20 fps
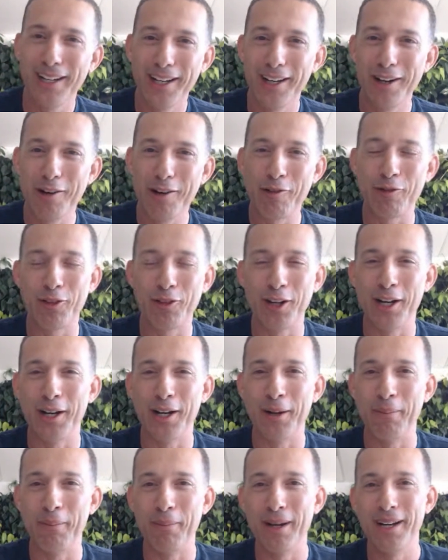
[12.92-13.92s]

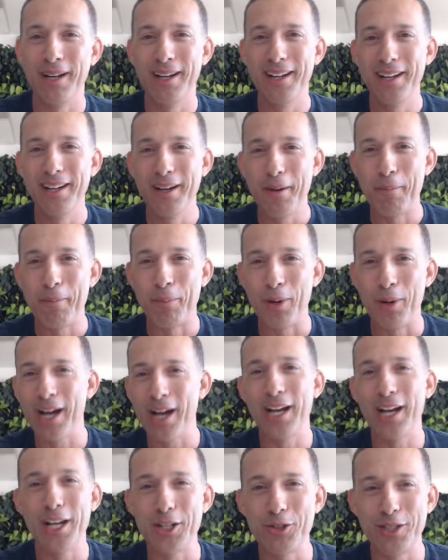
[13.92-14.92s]
from
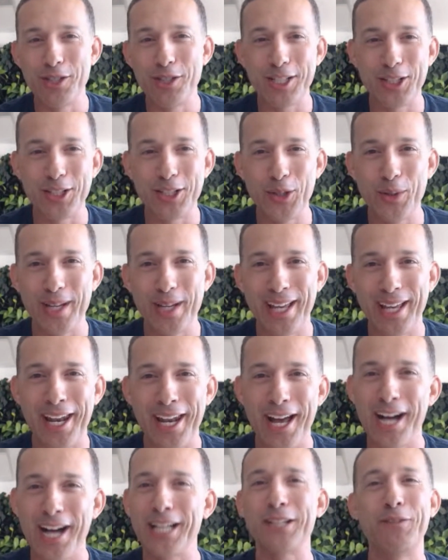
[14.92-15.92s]
Braga Jiu Jitsu in
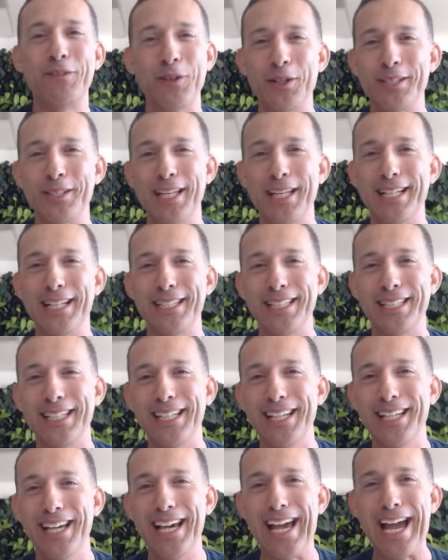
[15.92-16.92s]
Knoxville, yes.
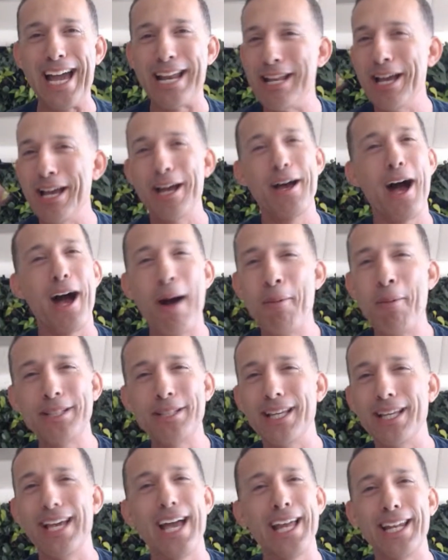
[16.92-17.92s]
Tennessee. And I'm gonna say,
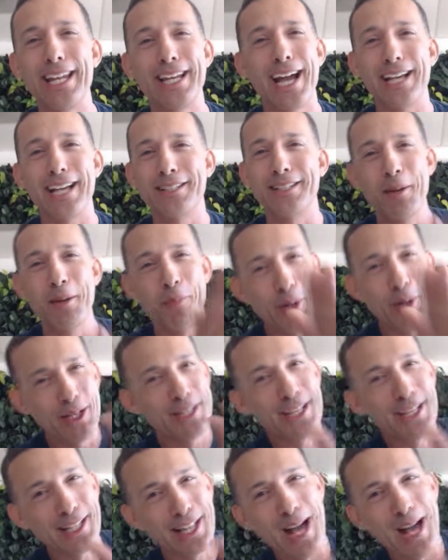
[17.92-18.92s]
edit guys, put in the
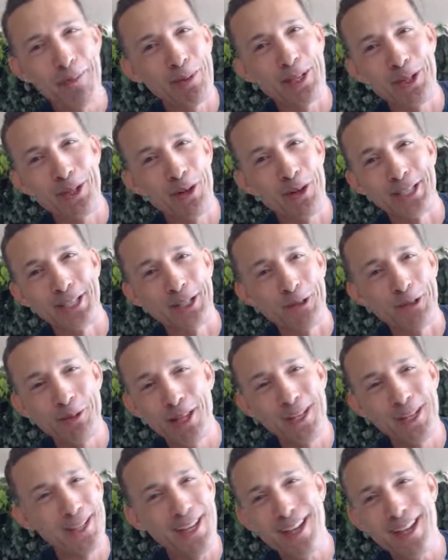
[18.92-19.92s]
clapping noises. We'll be
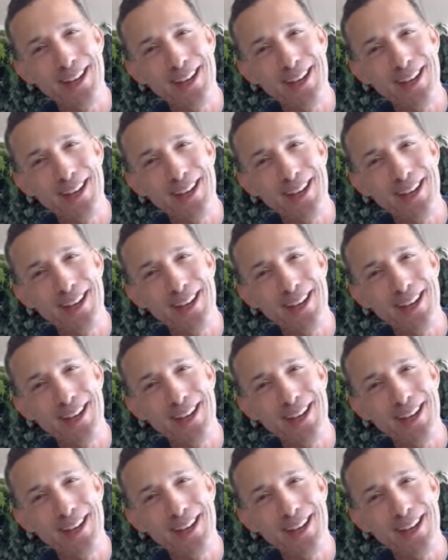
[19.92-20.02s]
like, yeah,